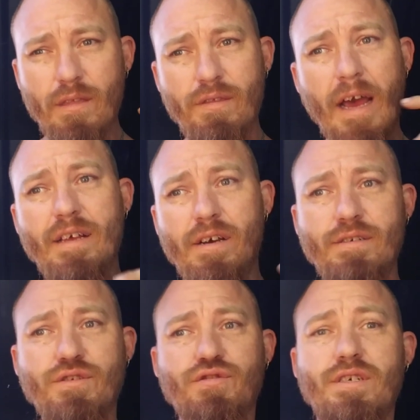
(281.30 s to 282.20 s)
that
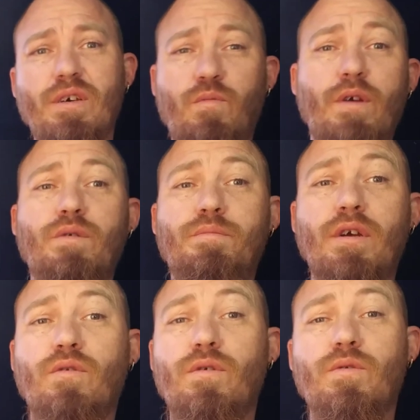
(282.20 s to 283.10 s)
country that we would
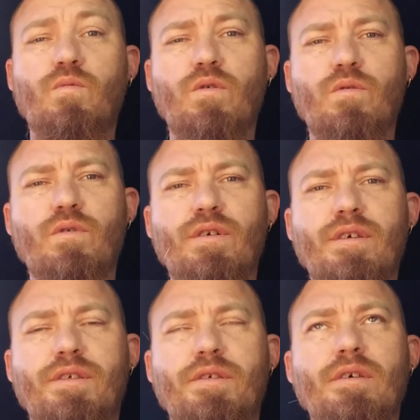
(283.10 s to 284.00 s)
be going to war
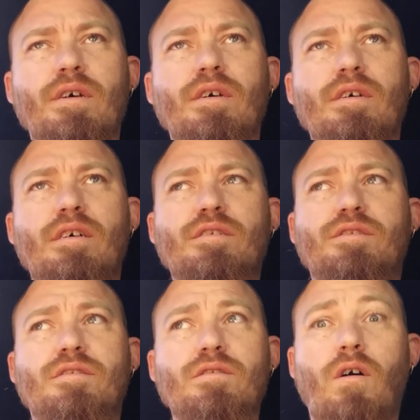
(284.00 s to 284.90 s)
with
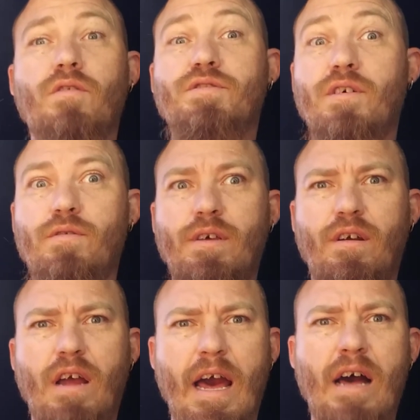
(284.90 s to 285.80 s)
it's also
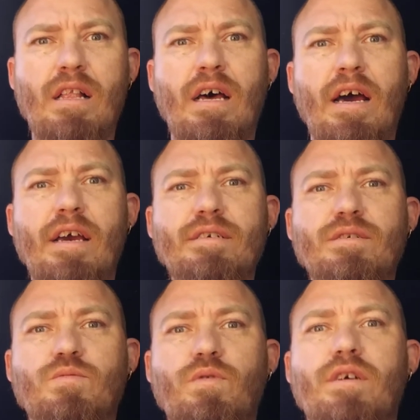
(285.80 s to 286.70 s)
their
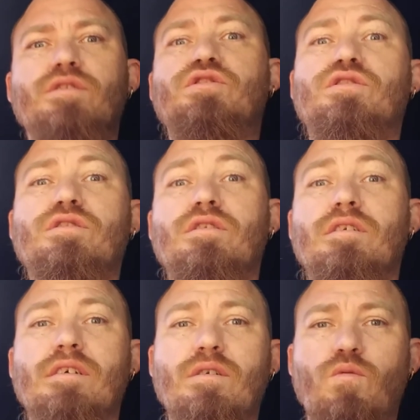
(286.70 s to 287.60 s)
allies which
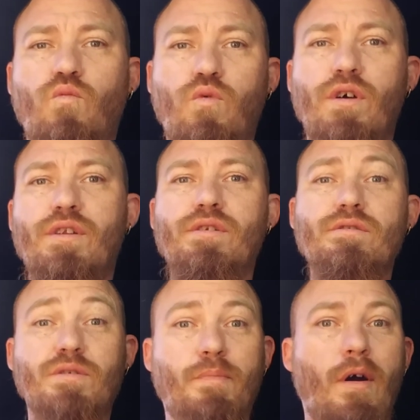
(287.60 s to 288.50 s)
would
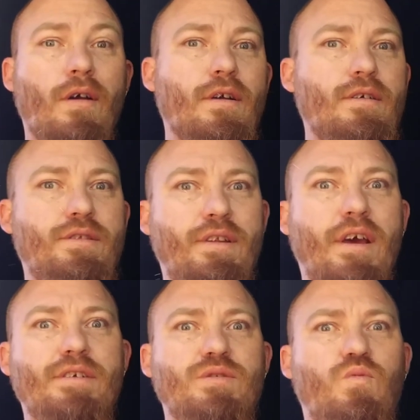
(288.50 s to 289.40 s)
spark the
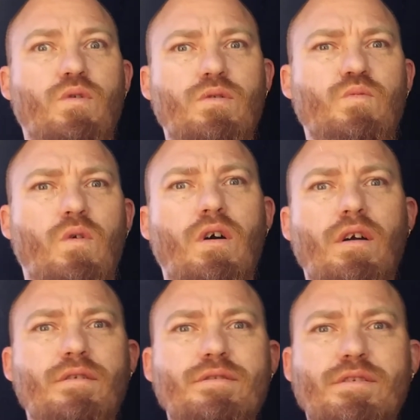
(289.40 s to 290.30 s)
next world
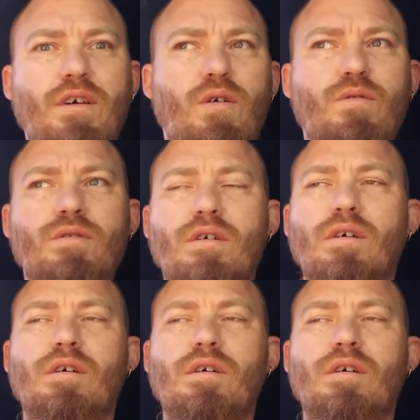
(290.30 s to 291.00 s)
war so